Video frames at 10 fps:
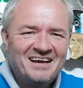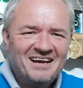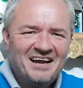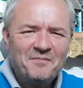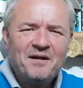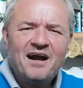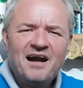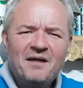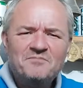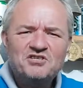I
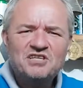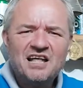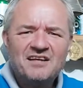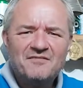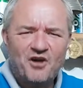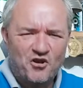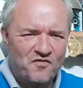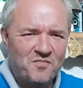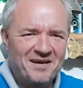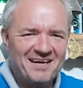am slack another
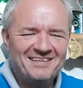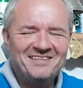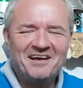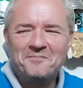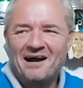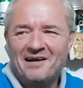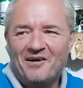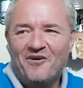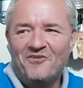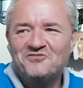beer, no, my
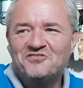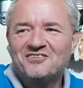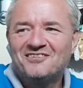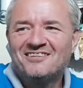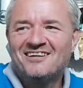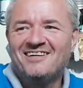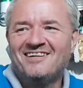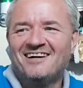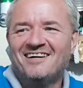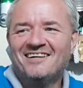horse. No.